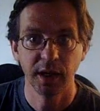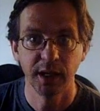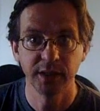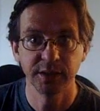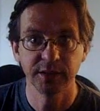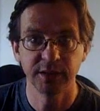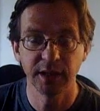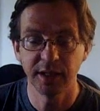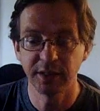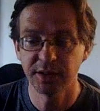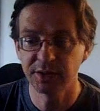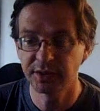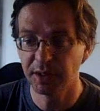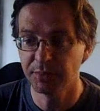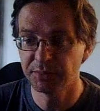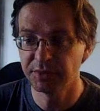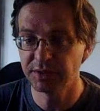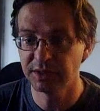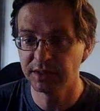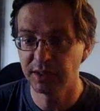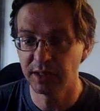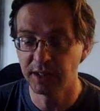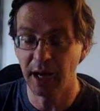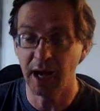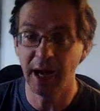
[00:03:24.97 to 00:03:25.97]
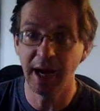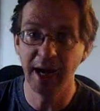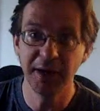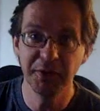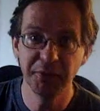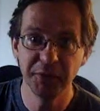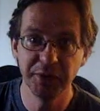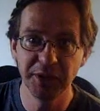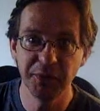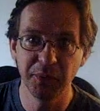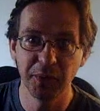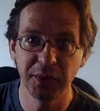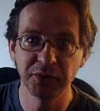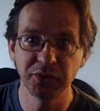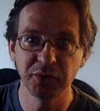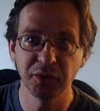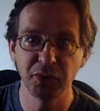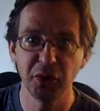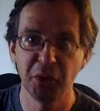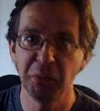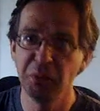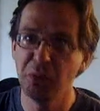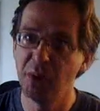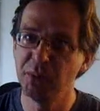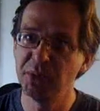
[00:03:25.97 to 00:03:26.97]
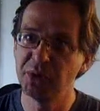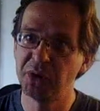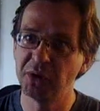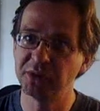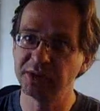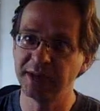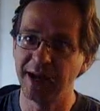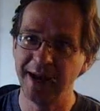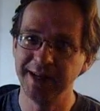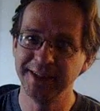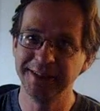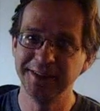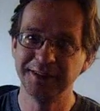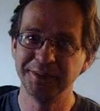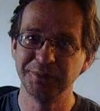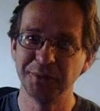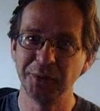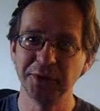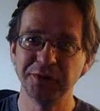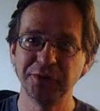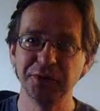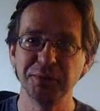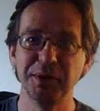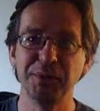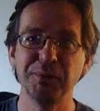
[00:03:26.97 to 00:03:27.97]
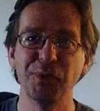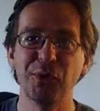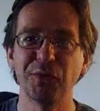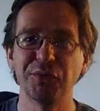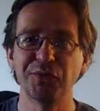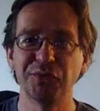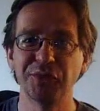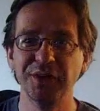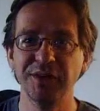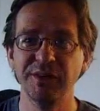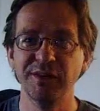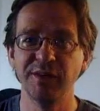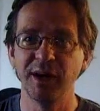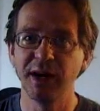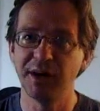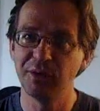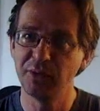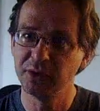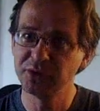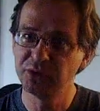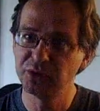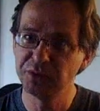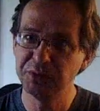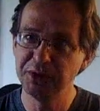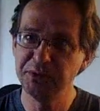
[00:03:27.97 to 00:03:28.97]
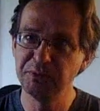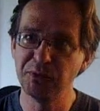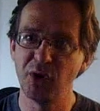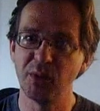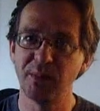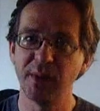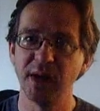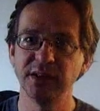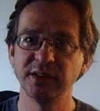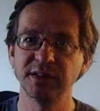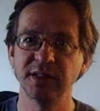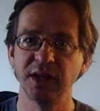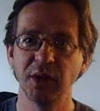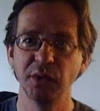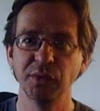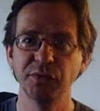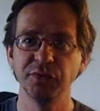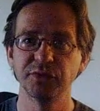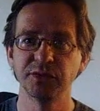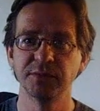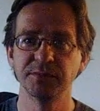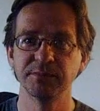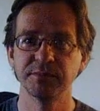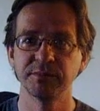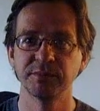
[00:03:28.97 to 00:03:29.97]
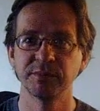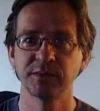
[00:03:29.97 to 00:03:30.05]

And that is something that I really want to learn more, because I want to be more free there, want to be more myself.